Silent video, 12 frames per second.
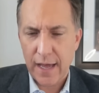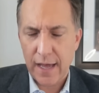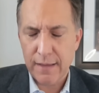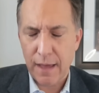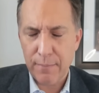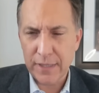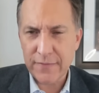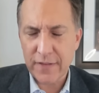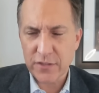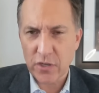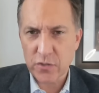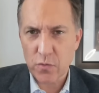I believe
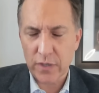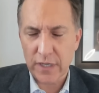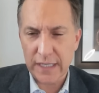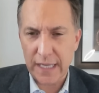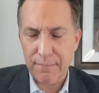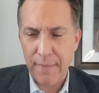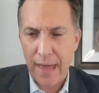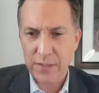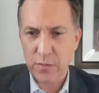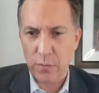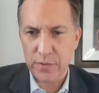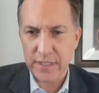that's also where Ghislaine
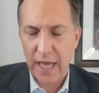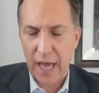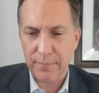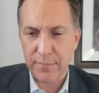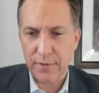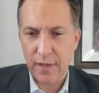Maxwell was kept.